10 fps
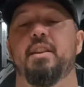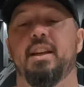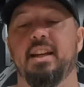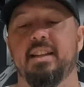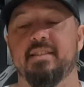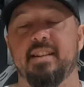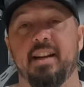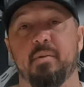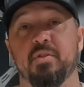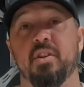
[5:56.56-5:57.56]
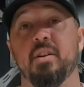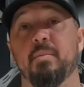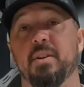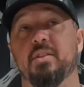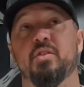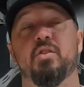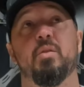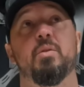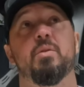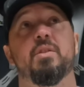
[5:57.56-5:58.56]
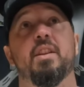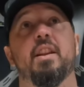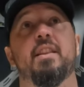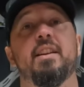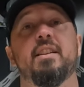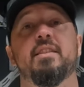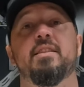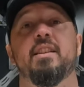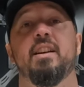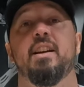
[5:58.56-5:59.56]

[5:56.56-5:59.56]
thing inside, I was talking about the soles and the thickness.